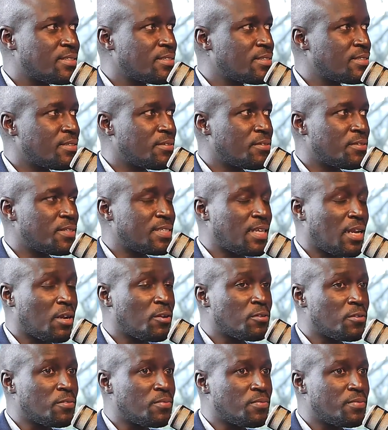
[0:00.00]
There's a lot
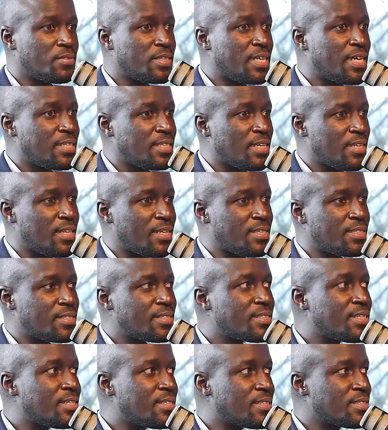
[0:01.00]
of data that
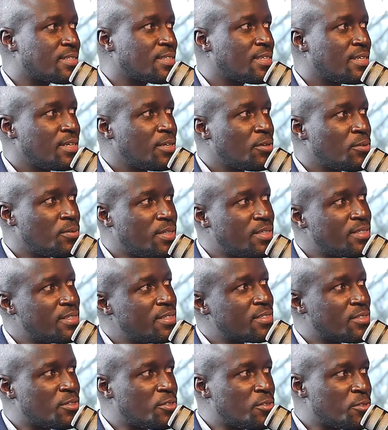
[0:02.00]
sits with these
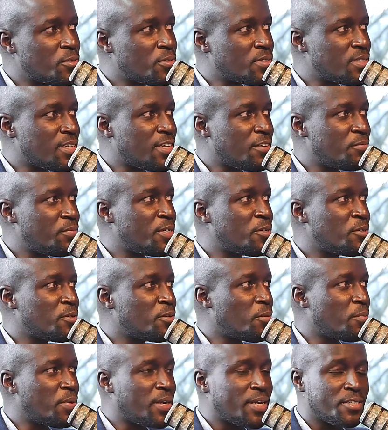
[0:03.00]
institutions that have been in
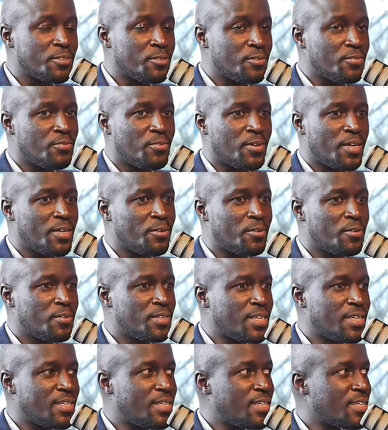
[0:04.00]
operation for,
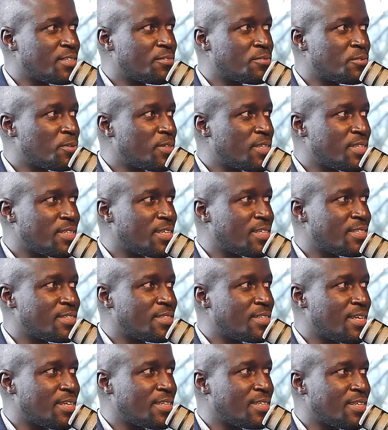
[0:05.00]
10 years, 20 years,
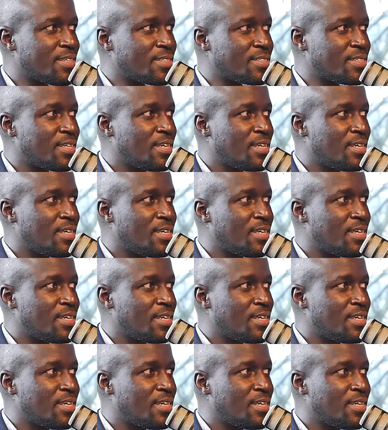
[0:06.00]
30 years,